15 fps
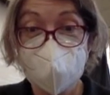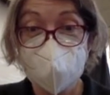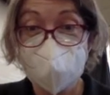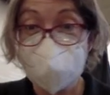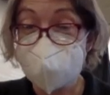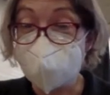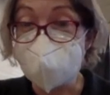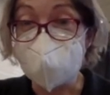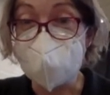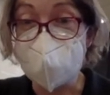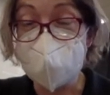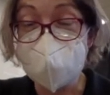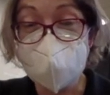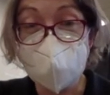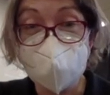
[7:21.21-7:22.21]
Well,
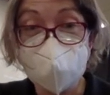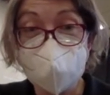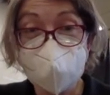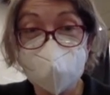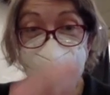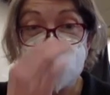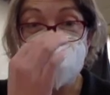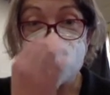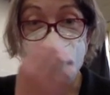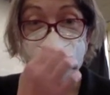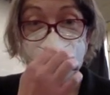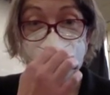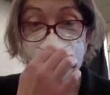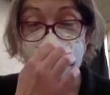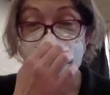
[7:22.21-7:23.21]
I'll share one.
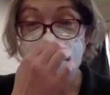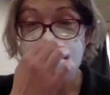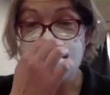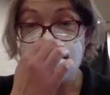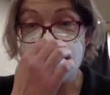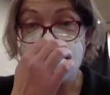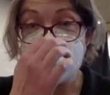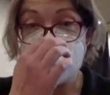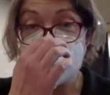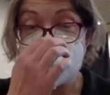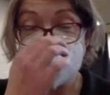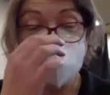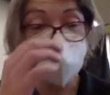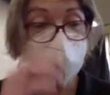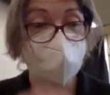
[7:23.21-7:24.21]
Jeff
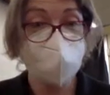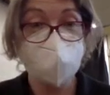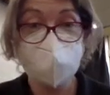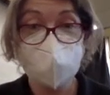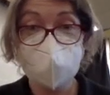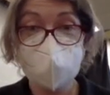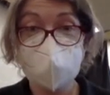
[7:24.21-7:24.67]
is